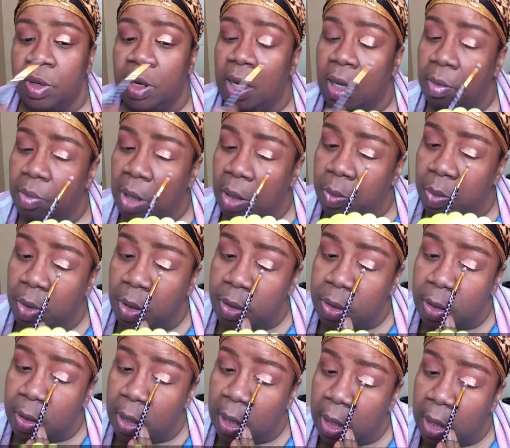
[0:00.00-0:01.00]
and my
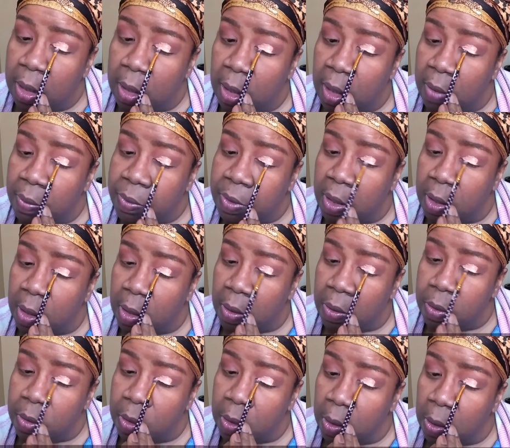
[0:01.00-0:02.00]
brother had left the
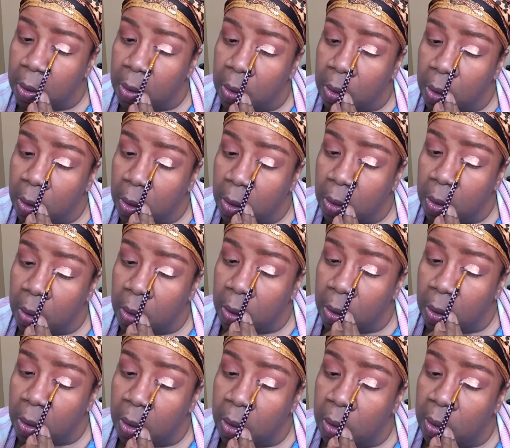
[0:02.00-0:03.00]
house,
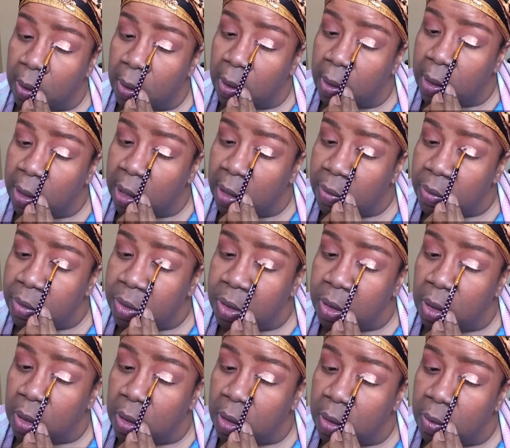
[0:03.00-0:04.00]
and I was
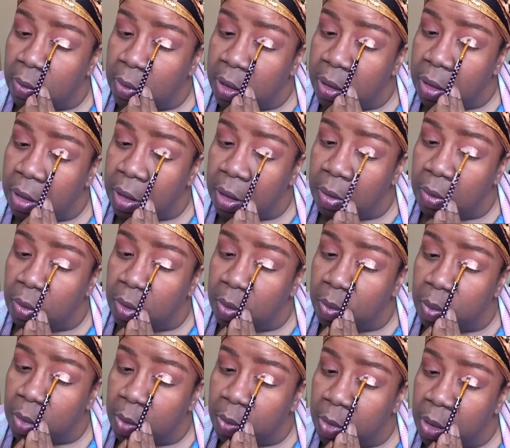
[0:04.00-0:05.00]
the only one there with
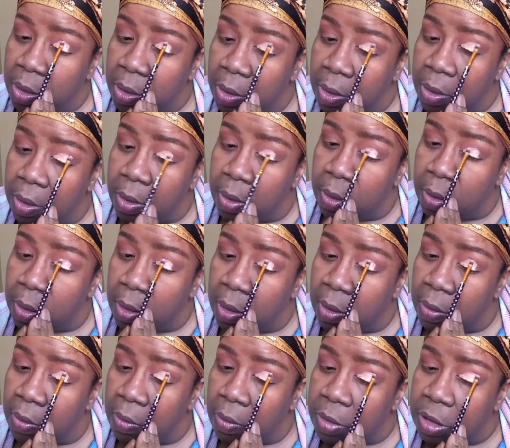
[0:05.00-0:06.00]
my mother,
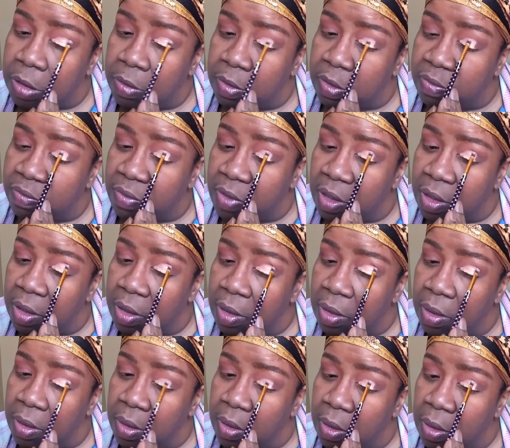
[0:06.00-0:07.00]
which was fine.
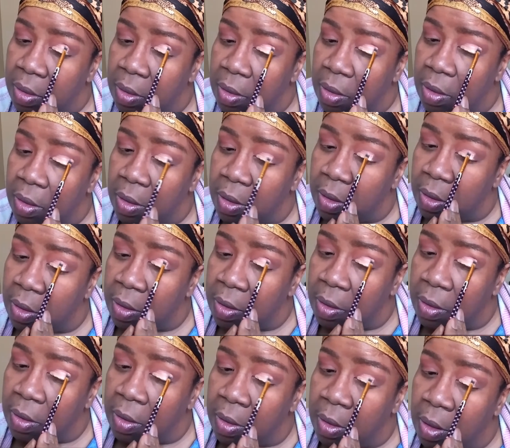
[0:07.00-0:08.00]

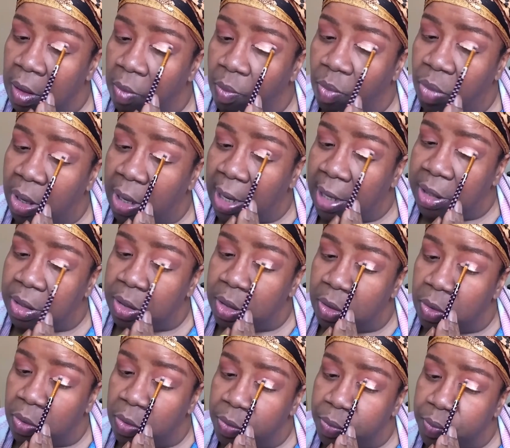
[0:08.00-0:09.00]
But I
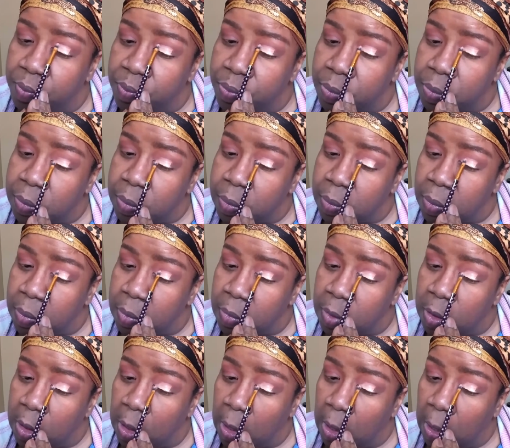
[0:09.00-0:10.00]
knew
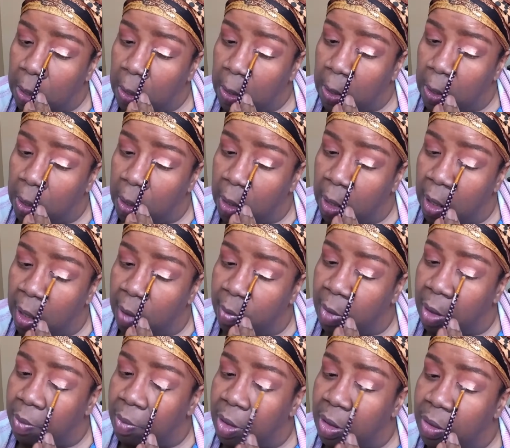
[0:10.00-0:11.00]
how
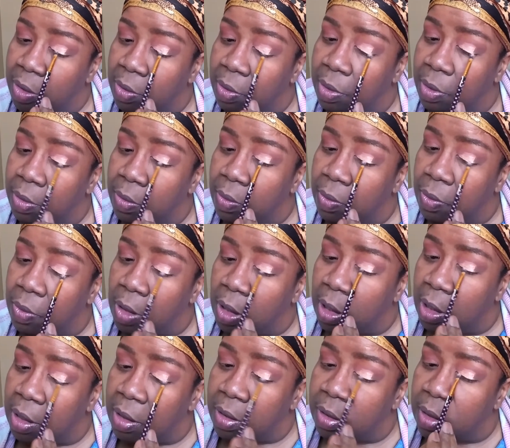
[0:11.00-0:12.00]
my mother
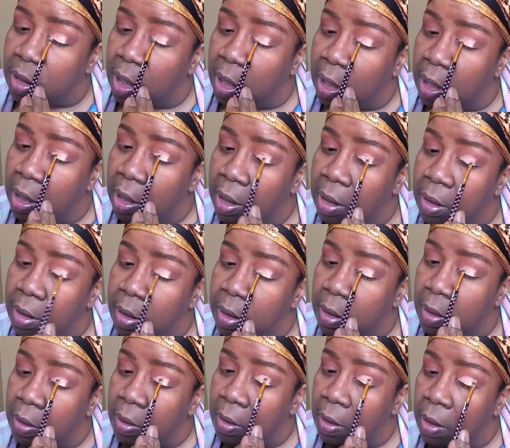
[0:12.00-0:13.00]
was, and
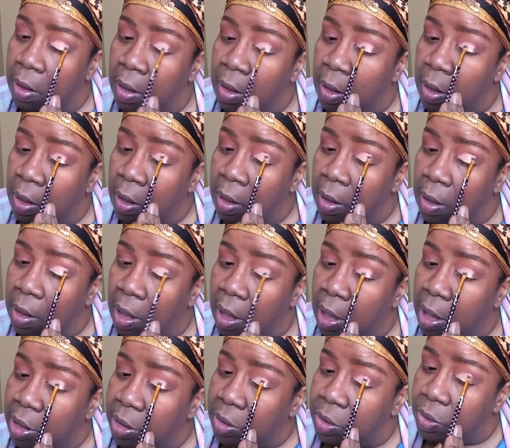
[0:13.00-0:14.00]

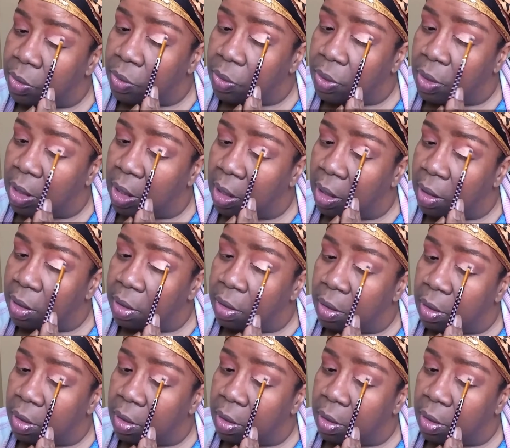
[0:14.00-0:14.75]
I knew that